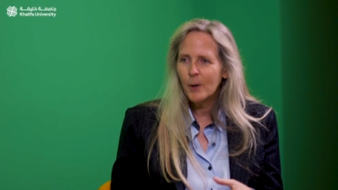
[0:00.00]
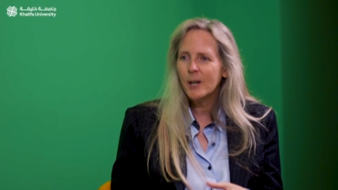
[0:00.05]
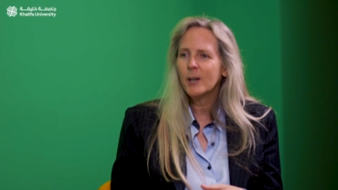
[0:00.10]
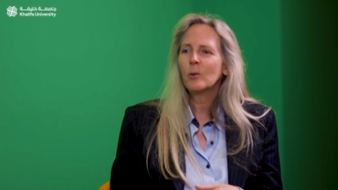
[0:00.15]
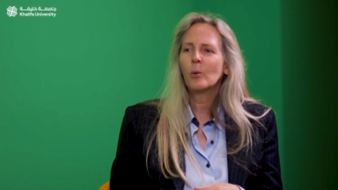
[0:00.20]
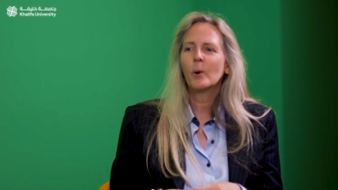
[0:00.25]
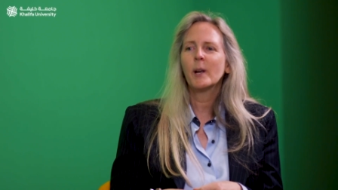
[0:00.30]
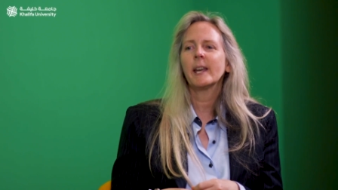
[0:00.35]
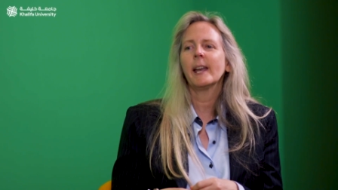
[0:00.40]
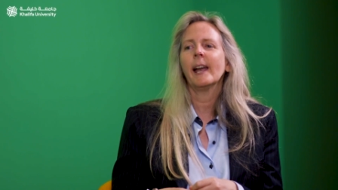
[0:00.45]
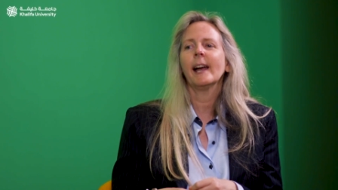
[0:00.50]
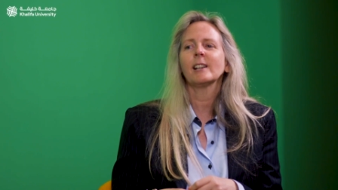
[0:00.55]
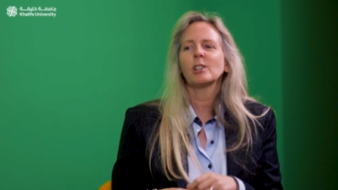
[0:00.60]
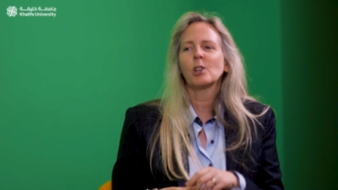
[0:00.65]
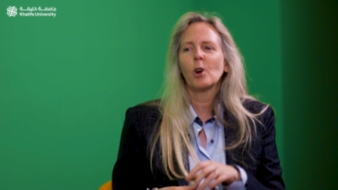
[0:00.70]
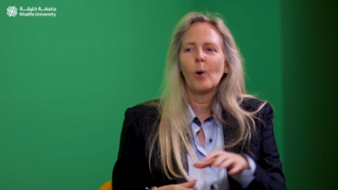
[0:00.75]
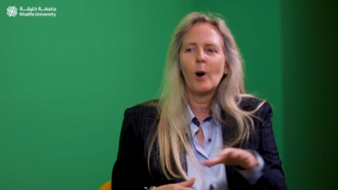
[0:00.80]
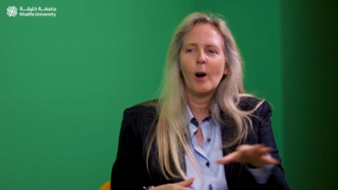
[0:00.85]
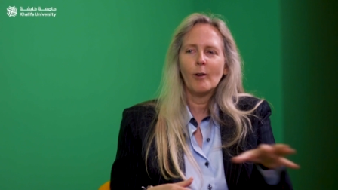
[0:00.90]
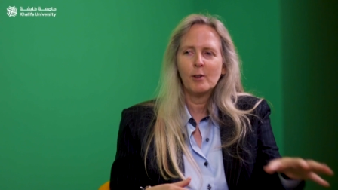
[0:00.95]
We
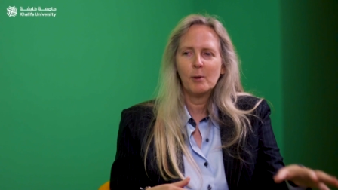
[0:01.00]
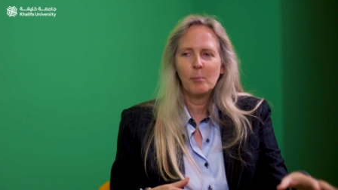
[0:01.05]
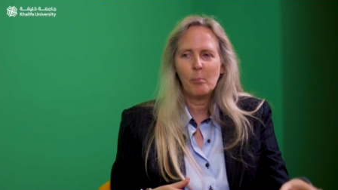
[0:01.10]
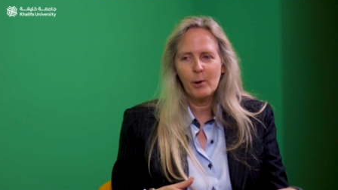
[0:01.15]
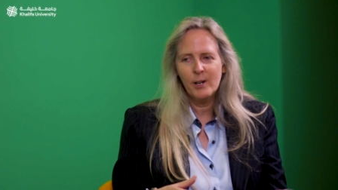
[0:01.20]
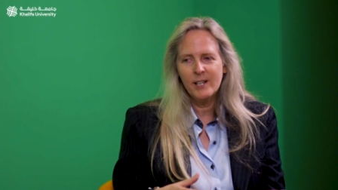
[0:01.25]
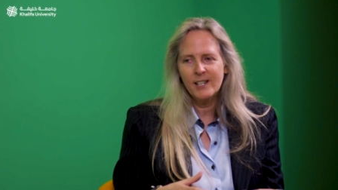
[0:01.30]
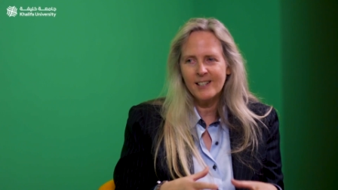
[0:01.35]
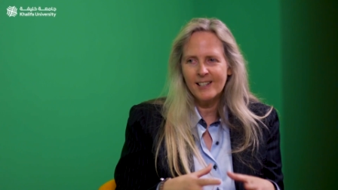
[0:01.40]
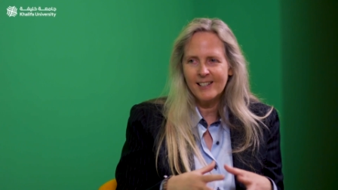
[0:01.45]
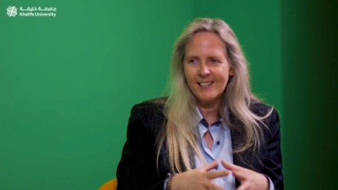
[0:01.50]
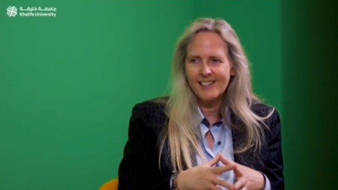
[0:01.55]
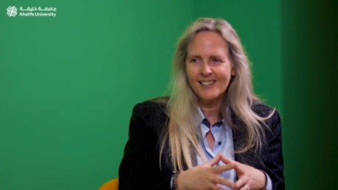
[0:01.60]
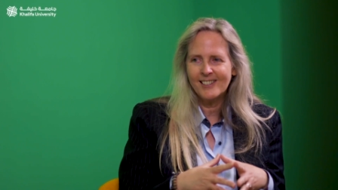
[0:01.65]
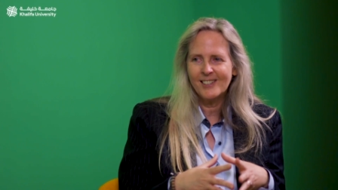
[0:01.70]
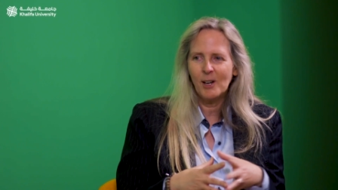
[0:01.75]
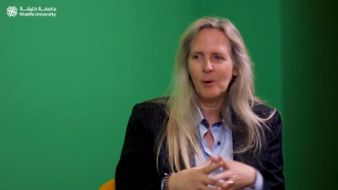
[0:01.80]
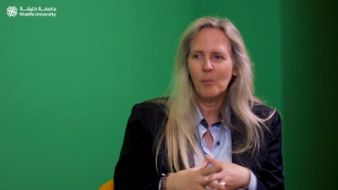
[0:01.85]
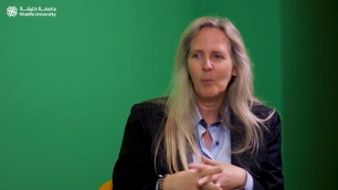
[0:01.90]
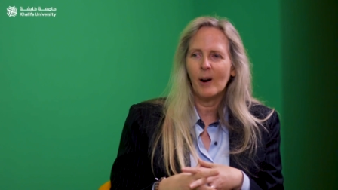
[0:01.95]
can't go off and print it
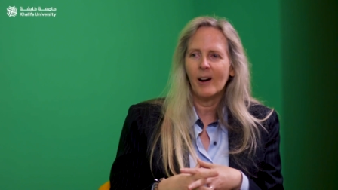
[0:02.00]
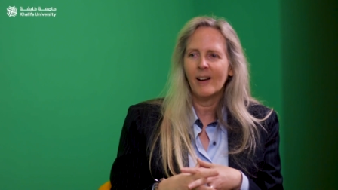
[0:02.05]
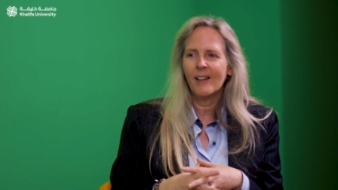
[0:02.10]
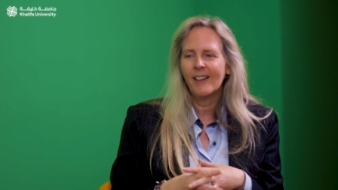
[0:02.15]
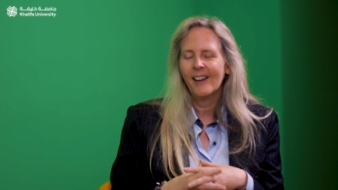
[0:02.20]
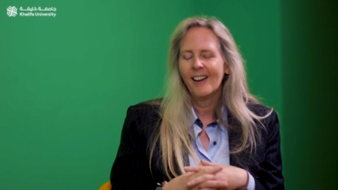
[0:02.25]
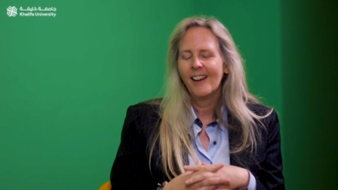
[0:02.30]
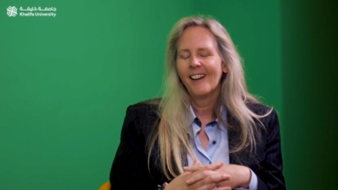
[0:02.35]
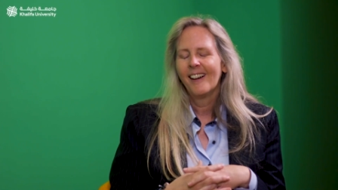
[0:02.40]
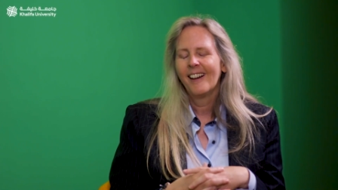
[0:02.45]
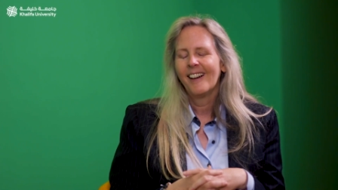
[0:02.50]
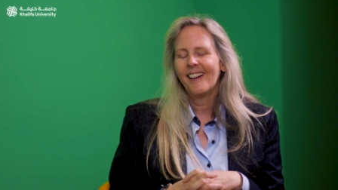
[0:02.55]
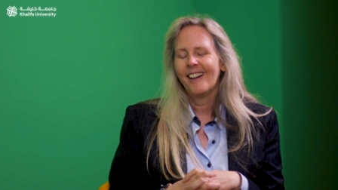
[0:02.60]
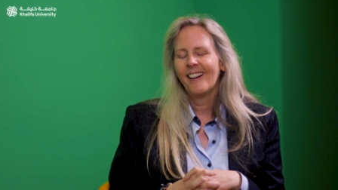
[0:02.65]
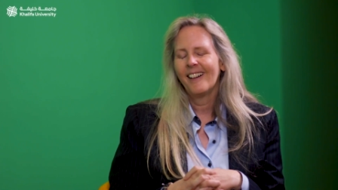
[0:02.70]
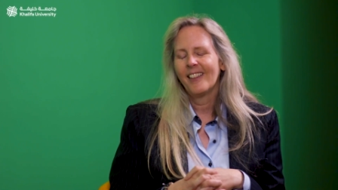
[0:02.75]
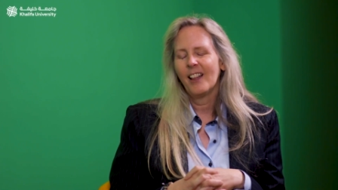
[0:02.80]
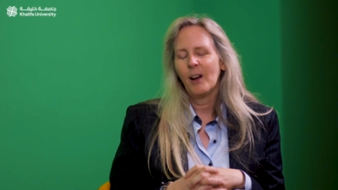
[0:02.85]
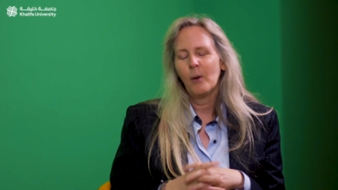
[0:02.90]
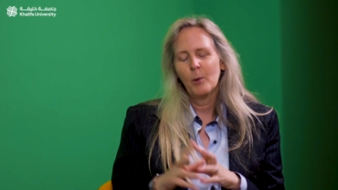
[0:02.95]
somewhere.
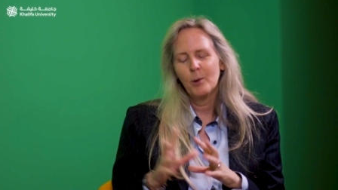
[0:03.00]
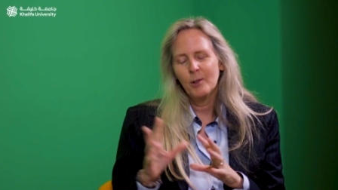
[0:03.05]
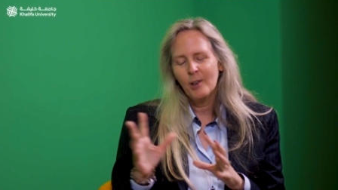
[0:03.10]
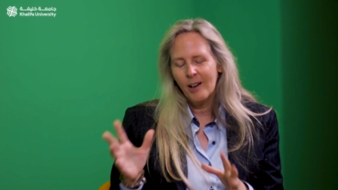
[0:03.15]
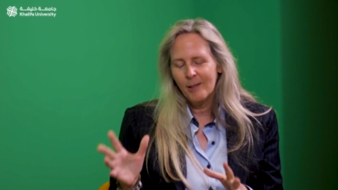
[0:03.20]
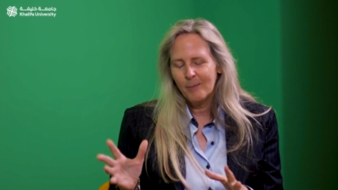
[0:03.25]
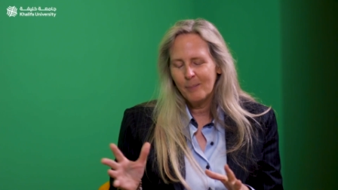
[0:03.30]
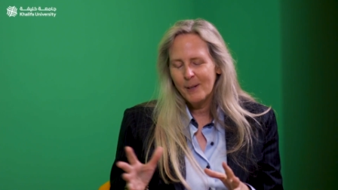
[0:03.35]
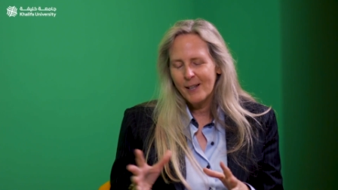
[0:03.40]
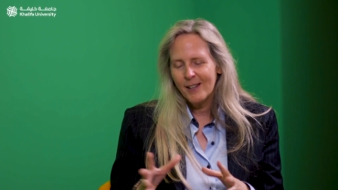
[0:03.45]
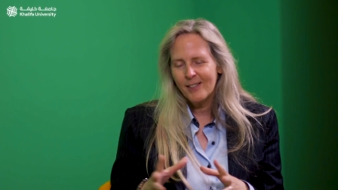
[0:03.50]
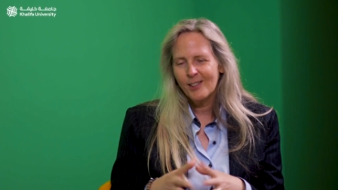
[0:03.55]
That would not be